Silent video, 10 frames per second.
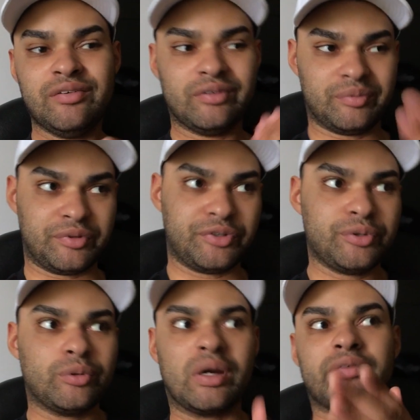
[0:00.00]
for them to
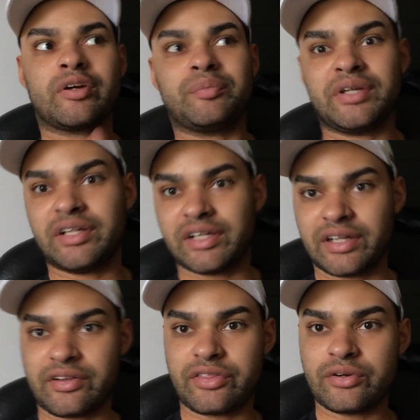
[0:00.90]
do. We're having a meeting
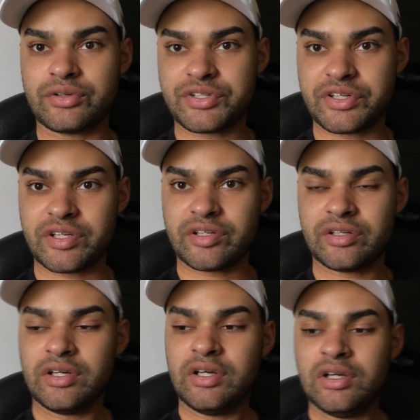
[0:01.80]
on Thursday.